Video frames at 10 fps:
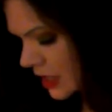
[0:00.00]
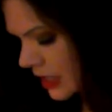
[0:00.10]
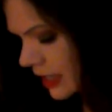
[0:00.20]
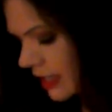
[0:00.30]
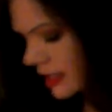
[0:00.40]

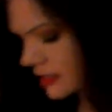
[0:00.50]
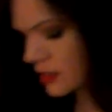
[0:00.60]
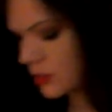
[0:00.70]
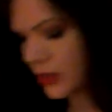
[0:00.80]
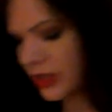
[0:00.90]

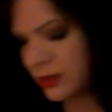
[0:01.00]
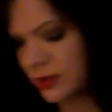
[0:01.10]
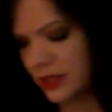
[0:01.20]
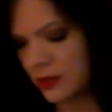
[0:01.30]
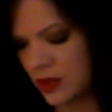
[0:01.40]
And what they
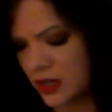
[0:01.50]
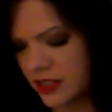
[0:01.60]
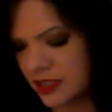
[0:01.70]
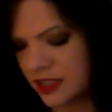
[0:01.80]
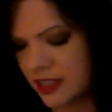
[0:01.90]
really
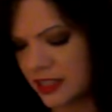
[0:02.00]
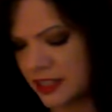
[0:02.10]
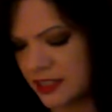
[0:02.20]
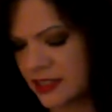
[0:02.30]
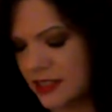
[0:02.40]
want
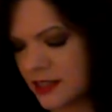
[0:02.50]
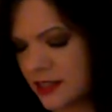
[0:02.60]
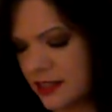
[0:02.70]
is